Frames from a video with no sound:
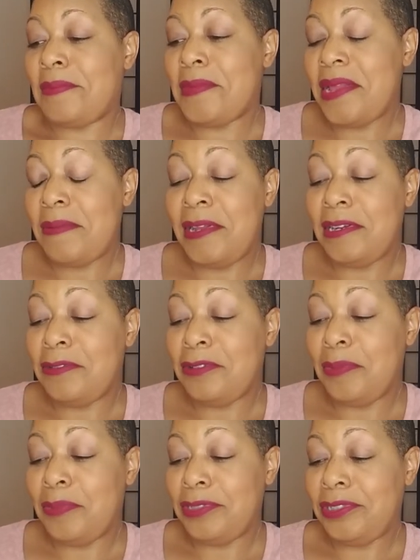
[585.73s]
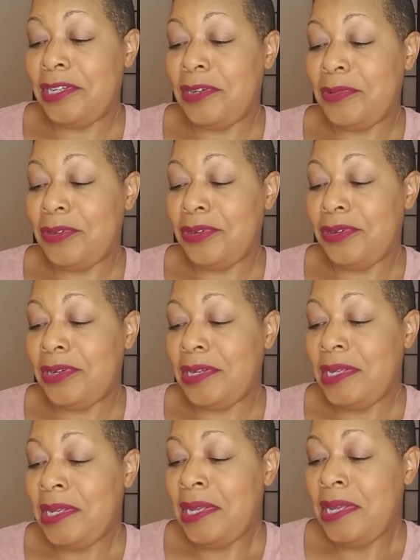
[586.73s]
I'm not even going to butcher that word.
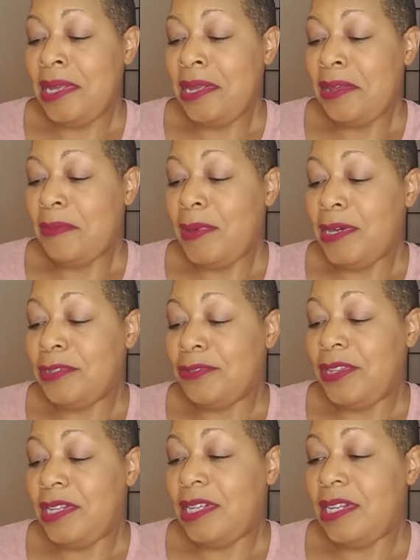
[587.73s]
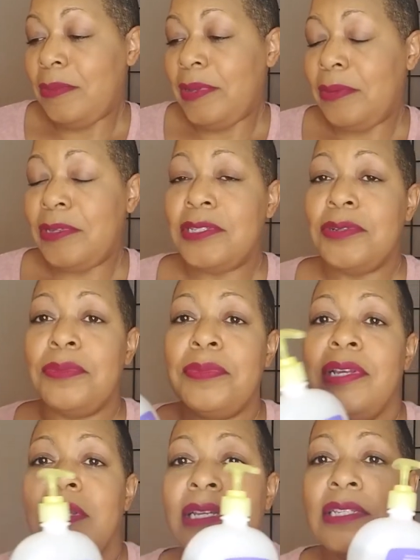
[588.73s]
Milder than any baby soap.
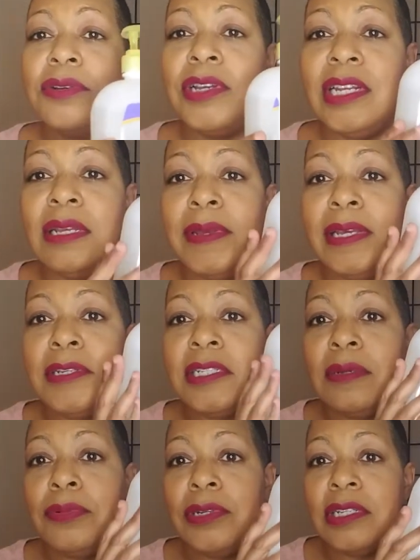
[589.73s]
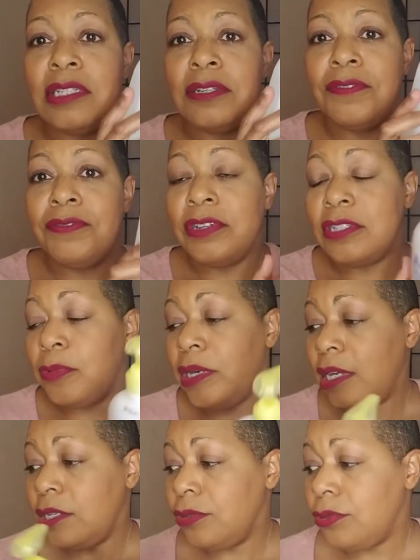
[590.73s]
And so any baby shampoo that's tear free is what I
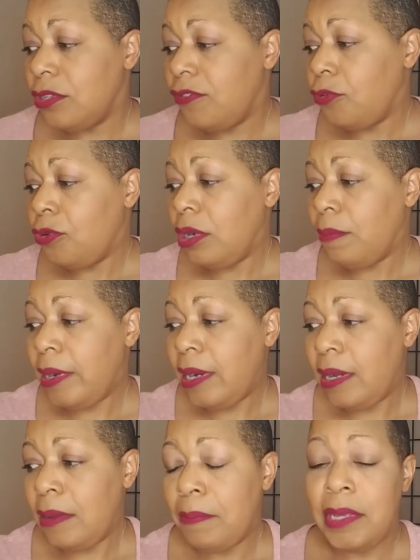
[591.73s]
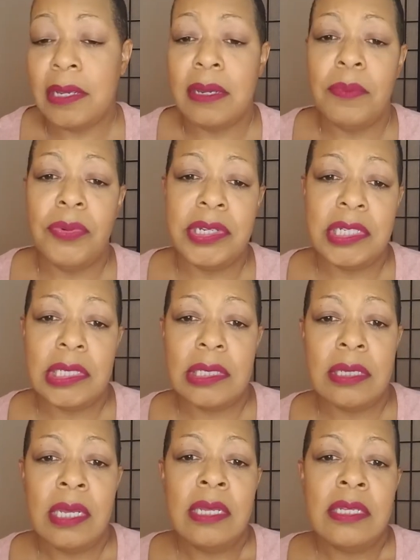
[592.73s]
use for my makeup brushes.
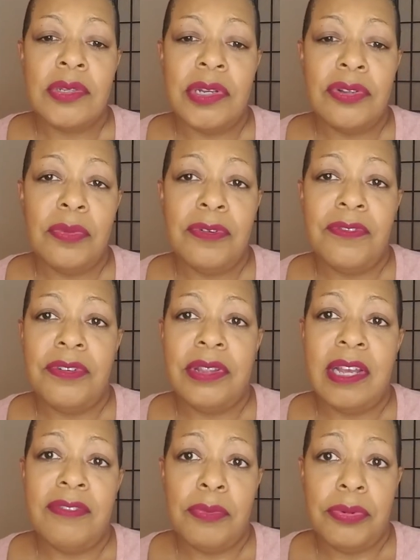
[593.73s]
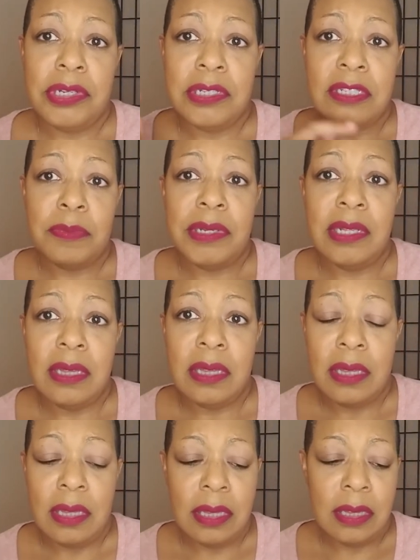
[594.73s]
So I do prefer that for brushes, but
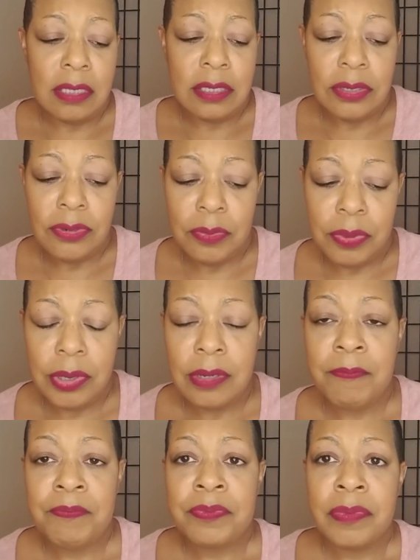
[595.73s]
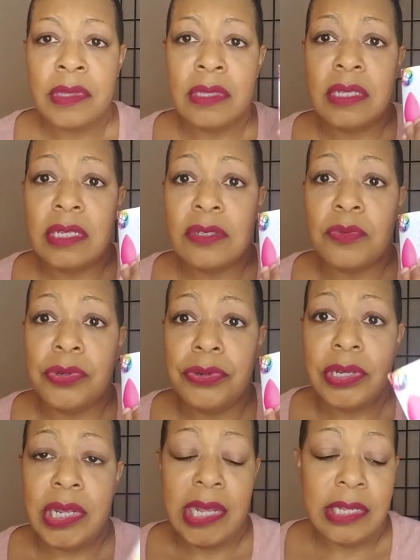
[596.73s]
the soap does
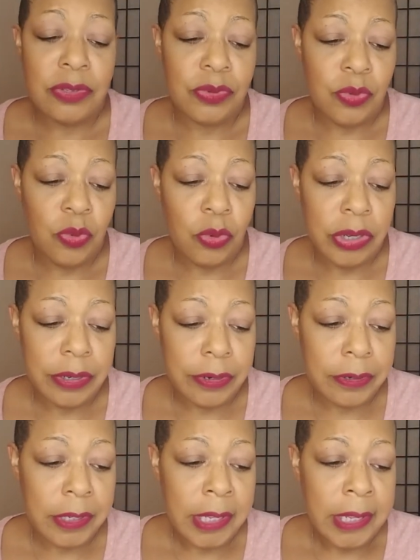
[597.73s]
work as well.